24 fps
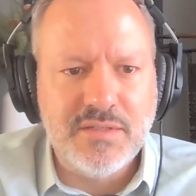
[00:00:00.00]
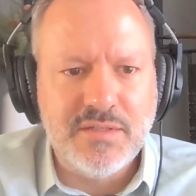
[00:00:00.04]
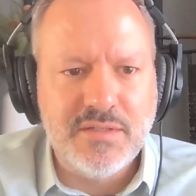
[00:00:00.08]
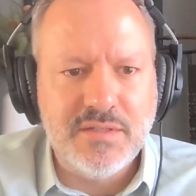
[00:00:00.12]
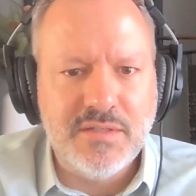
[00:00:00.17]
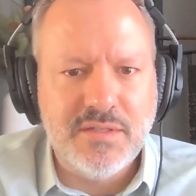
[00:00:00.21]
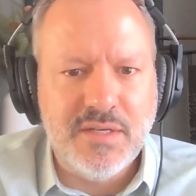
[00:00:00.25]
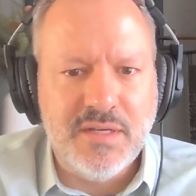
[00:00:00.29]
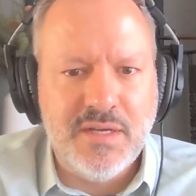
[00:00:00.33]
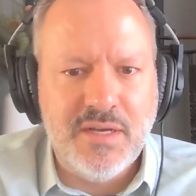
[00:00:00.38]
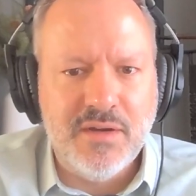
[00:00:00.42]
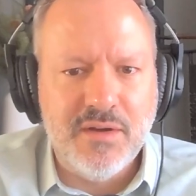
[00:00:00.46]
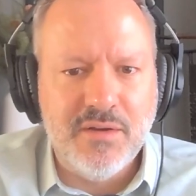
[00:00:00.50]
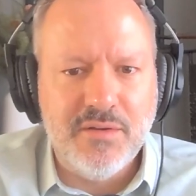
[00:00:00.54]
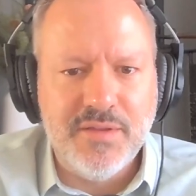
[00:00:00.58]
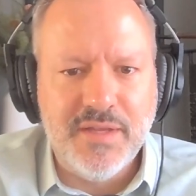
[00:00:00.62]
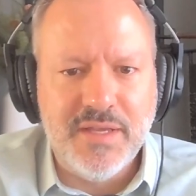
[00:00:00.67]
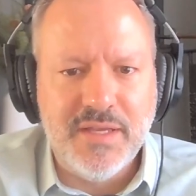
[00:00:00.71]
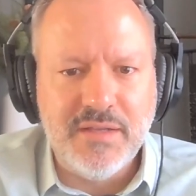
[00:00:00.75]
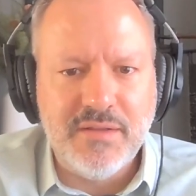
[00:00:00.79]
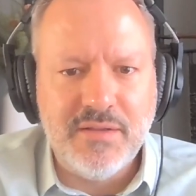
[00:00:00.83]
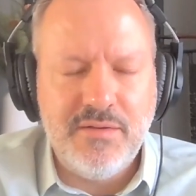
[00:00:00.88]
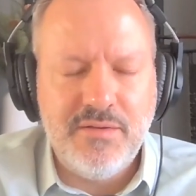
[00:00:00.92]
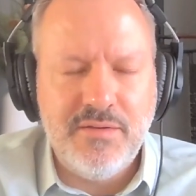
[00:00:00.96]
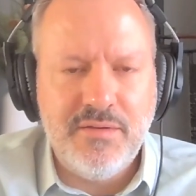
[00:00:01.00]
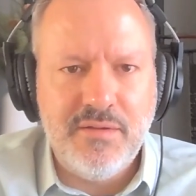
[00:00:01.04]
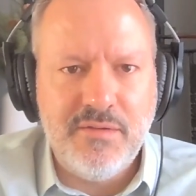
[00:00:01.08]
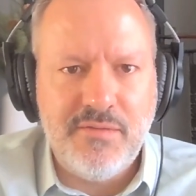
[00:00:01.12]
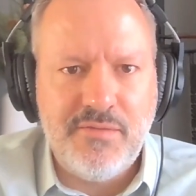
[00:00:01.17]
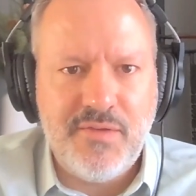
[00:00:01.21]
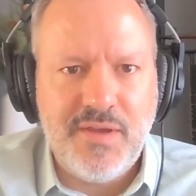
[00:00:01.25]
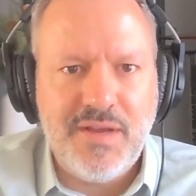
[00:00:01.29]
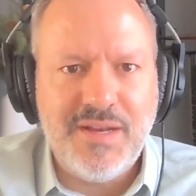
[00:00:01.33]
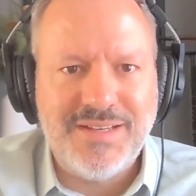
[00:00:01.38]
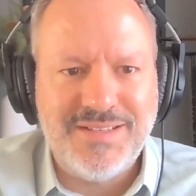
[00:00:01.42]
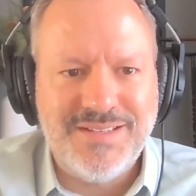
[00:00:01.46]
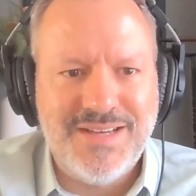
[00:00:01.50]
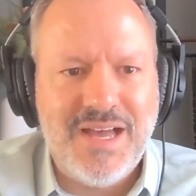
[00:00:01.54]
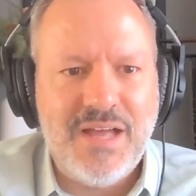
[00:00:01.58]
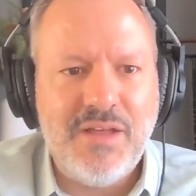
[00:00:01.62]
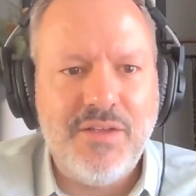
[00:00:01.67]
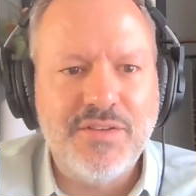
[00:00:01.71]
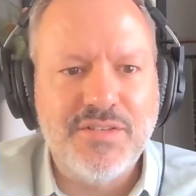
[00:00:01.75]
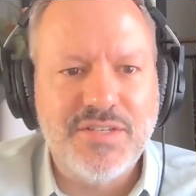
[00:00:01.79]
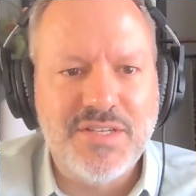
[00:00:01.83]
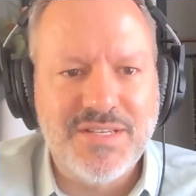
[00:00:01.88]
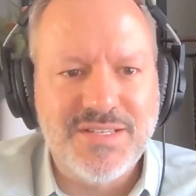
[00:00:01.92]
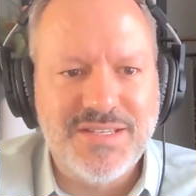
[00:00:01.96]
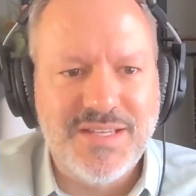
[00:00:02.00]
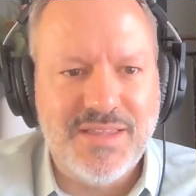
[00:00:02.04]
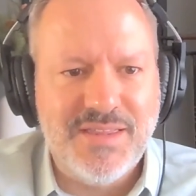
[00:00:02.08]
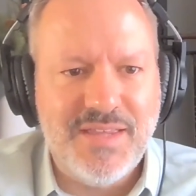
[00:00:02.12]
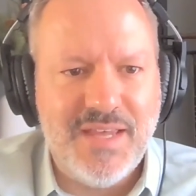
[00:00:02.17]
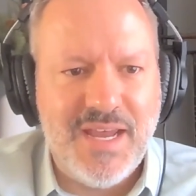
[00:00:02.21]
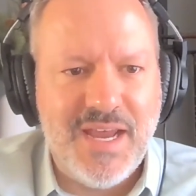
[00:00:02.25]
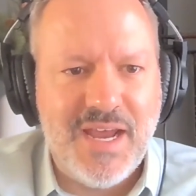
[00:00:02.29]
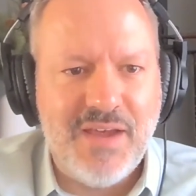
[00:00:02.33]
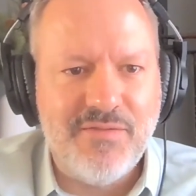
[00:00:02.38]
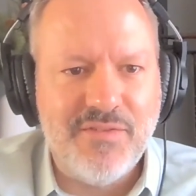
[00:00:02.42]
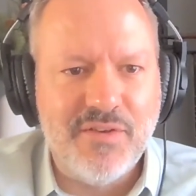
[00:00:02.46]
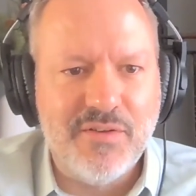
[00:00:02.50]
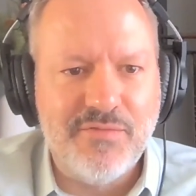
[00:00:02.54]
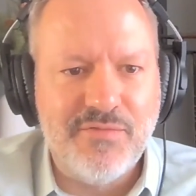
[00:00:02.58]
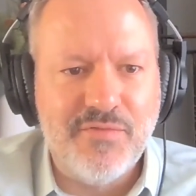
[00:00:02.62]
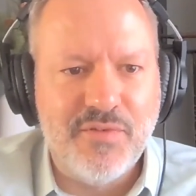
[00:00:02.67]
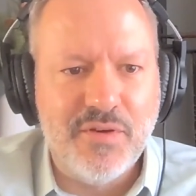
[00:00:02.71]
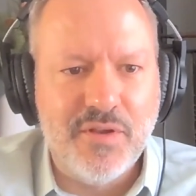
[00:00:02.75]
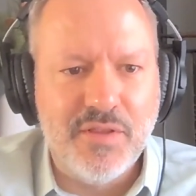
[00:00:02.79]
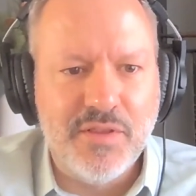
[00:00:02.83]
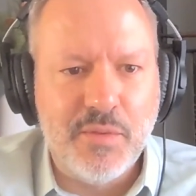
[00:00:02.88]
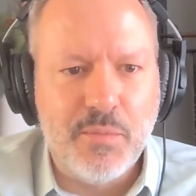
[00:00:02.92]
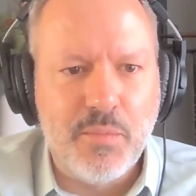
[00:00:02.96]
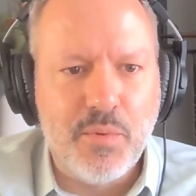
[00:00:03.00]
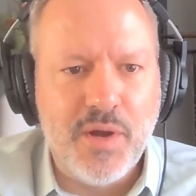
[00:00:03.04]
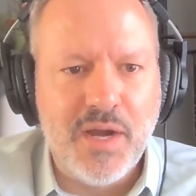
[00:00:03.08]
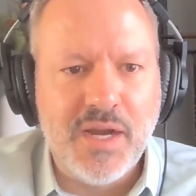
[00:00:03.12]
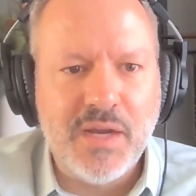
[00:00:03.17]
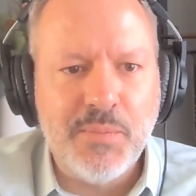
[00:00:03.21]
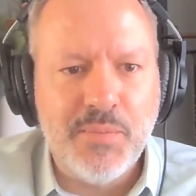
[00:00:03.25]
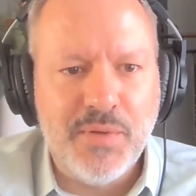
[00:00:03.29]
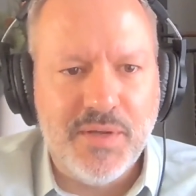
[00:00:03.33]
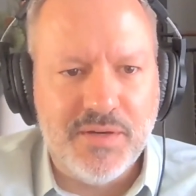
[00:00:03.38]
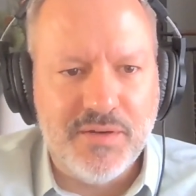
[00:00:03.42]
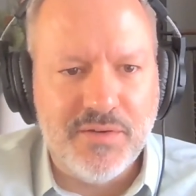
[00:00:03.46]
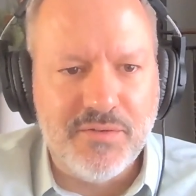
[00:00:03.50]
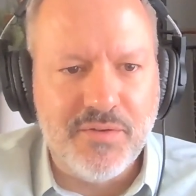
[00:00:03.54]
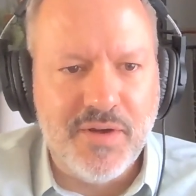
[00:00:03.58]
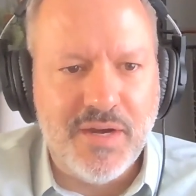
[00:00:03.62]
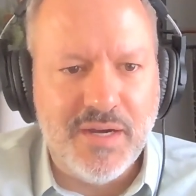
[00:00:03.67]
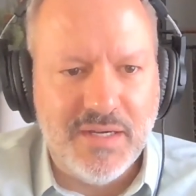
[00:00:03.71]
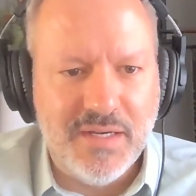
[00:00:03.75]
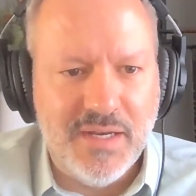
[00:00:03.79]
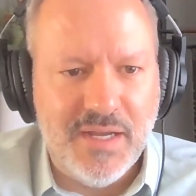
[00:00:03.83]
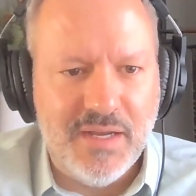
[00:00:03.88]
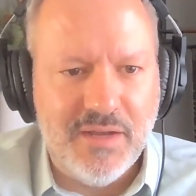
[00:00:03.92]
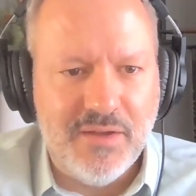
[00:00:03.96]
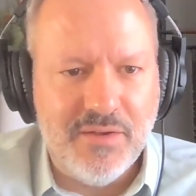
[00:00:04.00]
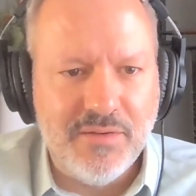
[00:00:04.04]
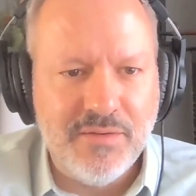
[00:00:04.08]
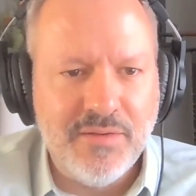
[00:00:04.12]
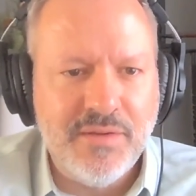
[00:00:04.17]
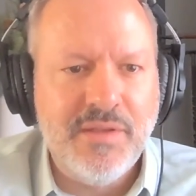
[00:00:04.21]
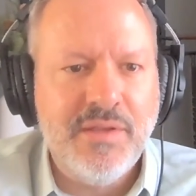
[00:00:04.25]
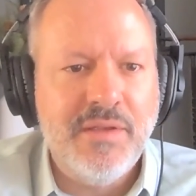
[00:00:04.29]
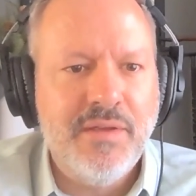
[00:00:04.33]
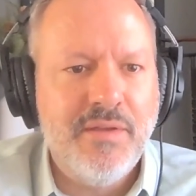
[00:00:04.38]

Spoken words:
to hear that the Fed acknowledges that they have their foot on the brake pedal right now.